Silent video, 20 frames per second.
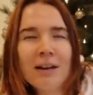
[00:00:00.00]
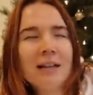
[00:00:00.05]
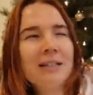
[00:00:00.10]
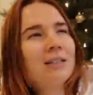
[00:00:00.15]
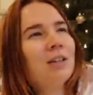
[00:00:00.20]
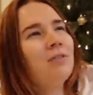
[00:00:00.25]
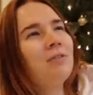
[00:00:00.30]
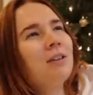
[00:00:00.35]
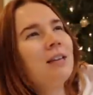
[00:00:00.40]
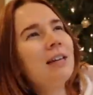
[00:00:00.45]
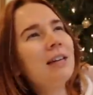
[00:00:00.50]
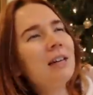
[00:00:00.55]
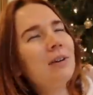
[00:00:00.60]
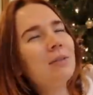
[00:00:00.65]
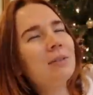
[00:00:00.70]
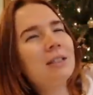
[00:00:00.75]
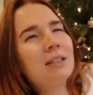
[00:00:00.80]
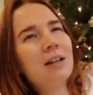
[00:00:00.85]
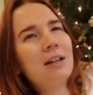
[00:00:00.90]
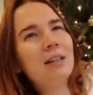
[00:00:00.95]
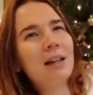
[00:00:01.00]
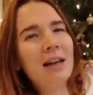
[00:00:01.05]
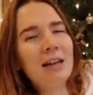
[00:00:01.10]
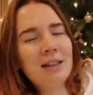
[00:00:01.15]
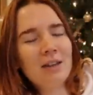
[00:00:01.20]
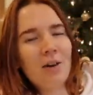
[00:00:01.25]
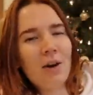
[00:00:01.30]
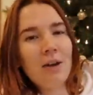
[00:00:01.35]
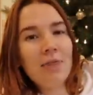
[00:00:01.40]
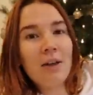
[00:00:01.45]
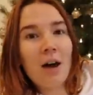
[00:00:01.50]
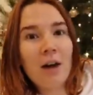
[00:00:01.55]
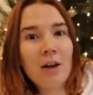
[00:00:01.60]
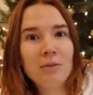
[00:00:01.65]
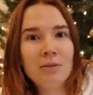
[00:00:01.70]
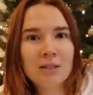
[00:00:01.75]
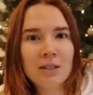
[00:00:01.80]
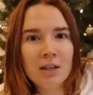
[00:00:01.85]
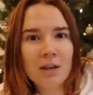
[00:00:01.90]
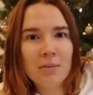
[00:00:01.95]
I still feel like it was a good length though. I thought
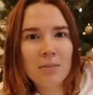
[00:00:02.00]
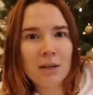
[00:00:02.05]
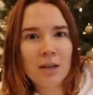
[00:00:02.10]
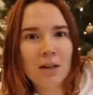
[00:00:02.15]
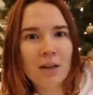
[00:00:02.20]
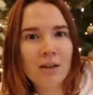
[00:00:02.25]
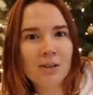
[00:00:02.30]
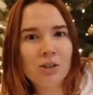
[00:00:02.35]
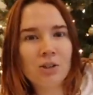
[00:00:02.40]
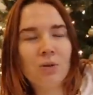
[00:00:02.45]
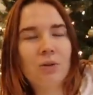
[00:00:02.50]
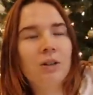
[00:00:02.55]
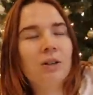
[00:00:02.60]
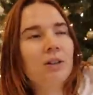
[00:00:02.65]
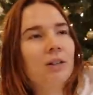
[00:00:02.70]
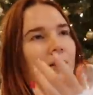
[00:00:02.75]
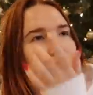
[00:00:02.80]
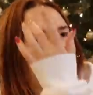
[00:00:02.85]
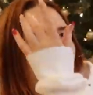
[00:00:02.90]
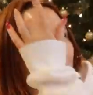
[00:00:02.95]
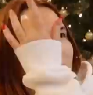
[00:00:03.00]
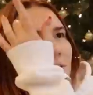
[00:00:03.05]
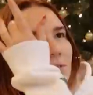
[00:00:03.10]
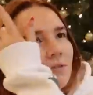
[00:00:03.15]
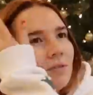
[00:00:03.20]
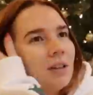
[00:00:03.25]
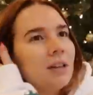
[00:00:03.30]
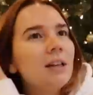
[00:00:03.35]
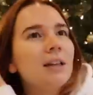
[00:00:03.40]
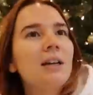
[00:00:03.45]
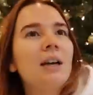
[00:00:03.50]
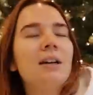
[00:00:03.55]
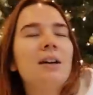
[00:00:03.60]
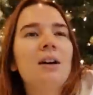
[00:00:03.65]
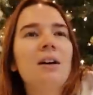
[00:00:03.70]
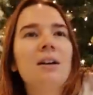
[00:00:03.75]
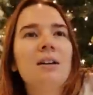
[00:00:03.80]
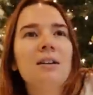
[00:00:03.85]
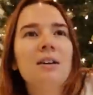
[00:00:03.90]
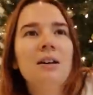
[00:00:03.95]
it was going to be a lot shorter because I didn't feel like I
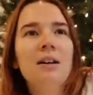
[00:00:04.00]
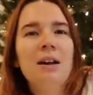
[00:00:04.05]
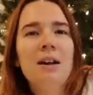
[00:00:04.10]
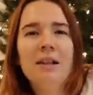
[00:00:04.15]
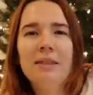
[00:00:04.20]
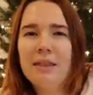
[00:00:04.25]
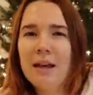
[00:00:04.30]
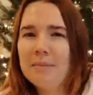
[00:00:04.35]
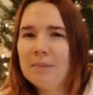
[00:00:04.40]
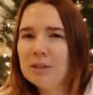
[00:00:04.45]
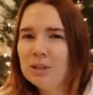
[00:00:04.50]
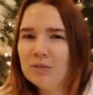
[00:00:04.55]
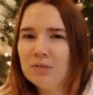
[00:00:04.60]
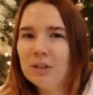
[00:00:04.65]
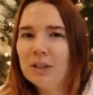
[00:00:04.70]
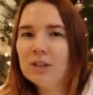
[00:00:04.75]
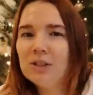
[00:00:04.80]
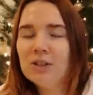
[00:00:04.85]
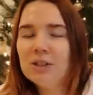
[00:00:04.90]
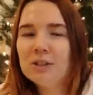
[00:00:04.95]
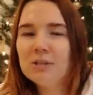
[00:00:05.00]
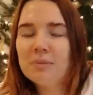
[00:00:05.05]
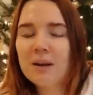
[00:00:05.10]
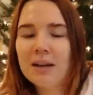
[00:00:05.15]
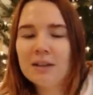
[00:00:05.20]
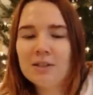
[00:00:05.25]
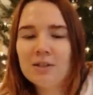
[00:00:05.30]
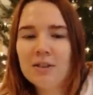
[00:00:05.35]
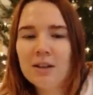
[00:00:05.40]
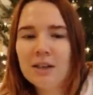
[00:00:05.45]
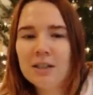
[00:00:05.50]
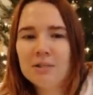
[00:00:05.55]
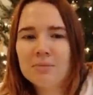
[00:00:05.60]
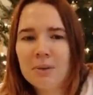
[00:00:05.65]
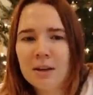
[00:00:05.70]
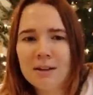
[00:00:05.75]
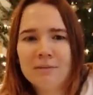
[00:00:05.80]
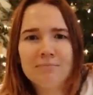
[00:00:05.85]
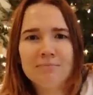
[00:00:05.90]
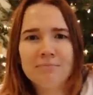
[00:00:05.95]
got that much footage these past 2 days,
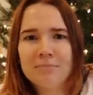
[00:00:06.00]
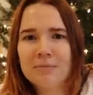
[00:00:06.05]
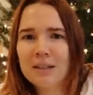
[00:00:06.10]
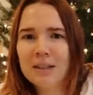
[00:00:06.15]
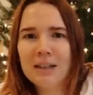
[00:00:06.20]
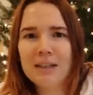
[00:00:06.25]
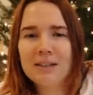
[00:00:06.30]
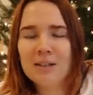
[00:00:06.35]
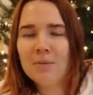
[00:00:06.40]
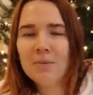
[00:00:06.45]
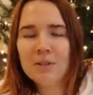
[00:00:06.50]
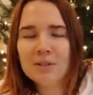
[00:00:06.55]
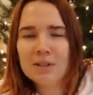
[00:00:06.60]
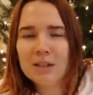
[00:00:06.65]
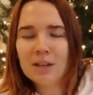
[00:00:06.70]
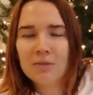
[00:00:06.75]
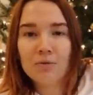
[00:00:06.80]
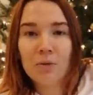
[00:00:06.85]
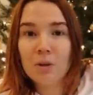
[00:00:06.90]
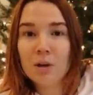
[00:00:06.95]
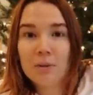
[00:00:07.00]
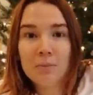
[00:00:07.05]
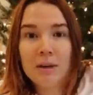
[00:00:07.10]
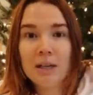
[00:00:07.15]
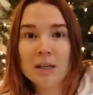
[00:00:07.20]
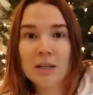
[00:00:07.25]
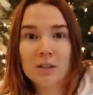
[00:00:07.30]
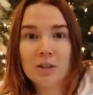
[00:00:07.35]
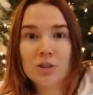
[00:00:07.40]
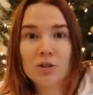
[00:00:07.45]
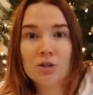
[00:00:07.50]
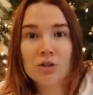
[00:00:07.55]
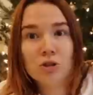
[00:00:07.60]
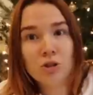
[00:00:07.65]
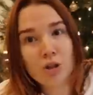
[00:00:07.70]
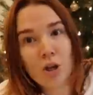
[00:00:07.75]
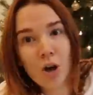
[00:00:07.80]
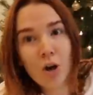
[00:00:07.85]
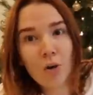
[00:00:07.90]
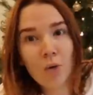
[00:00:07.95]
but it's almost like 40 minutes.
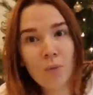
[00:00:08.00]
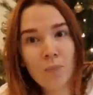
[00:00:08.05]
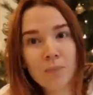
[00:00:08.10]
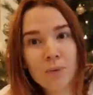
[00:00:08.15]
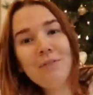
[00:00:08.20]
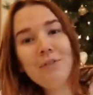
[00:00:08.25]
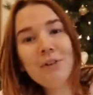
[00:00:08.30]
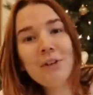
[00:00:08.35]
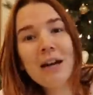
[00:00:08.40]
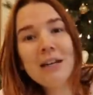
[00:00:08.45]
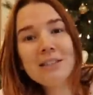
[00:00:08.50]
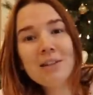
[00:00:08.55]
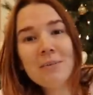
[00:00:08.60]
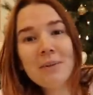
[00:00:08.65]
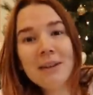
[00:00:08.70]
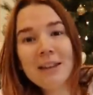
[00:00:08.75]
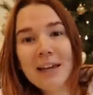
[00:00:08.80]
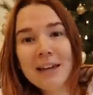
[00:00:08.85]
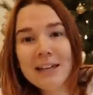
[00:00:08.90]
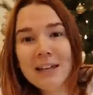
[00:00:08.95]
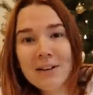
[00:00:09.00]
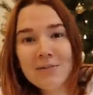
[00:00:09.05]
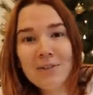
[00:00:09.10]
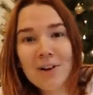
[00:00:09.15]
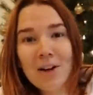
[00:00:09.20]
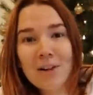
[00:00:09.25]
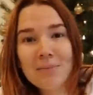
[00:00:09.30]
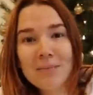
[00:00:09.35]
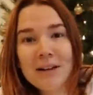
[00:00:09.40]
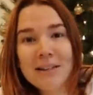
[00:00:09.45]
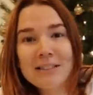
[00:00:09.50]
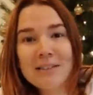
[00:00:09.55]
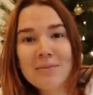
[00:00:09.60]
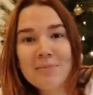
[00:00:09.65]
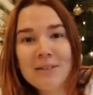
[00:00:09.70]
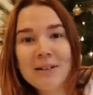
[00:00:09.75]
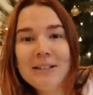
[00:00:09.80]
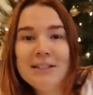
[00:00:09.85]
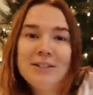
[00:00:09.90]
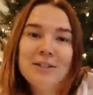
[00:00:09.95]
So if you guys have been liking Vlogmas,
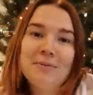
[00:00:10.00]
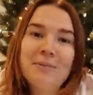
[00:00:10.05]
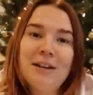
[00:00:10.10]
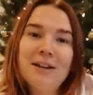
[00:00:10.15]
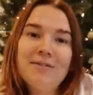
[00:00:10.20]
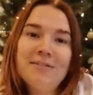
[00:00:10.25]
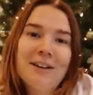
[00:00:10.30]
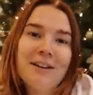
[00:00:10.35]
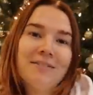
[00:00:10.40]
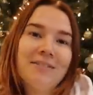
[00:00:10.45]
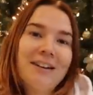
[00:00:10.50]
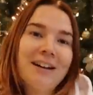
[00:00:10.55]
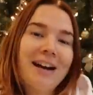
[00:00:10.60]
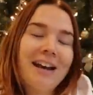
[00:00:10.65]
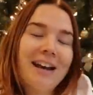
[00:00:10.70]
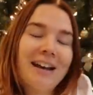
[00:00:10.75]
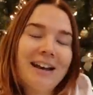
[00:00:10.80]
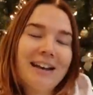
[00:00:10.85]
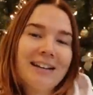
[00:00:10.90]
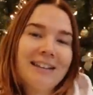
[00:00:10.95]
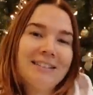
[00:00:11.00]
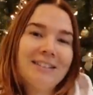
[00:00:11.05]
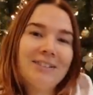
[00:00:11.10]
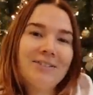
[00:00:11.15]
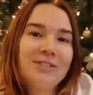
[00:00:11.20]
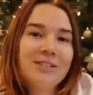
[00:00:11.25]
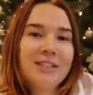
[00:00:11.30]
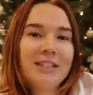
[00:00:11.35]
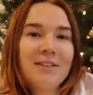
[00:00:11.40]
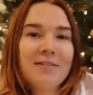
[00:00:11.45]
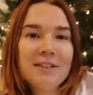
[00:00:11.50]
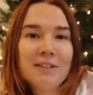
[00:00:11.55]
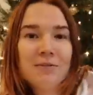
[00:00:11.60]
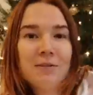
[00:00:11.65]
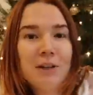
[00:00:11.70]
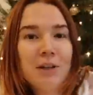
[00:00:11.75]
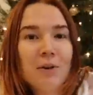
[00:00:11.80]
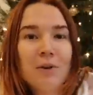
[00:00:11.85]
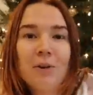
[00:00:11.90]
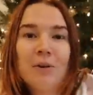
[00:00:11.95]
please do me a favor and just give this
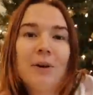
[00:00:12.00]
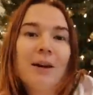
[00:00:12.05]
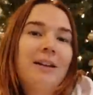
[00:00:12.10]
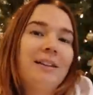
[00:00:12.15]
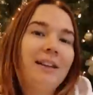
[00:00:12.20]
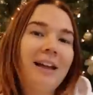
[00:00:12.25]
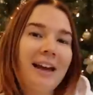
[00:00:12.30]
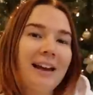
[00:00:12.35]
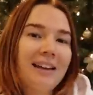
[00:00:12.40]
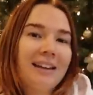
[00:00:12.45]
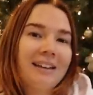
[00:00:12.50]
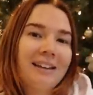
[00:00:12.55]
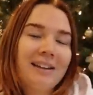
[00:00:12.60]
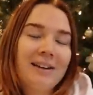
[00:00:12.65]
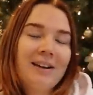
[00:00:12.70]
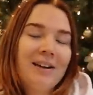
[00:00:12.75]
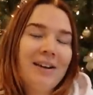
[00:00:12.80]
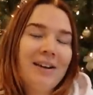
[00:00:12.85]
video a quick like.